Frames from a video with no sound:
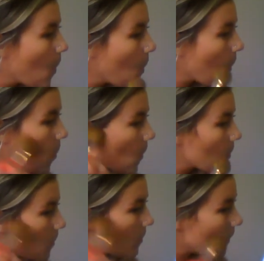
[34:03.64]
unless
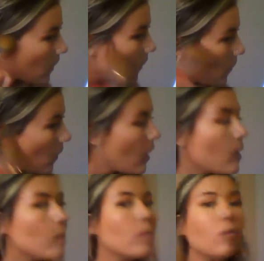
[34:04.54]
I'm looking away,
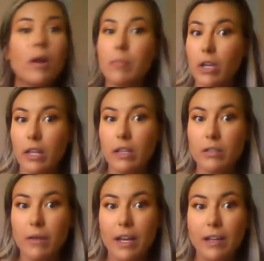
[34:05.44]
but when I'm looking this
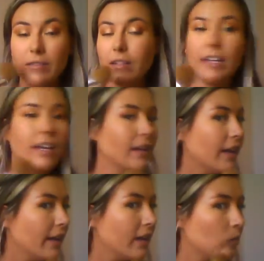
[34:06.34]
way, I can't get it.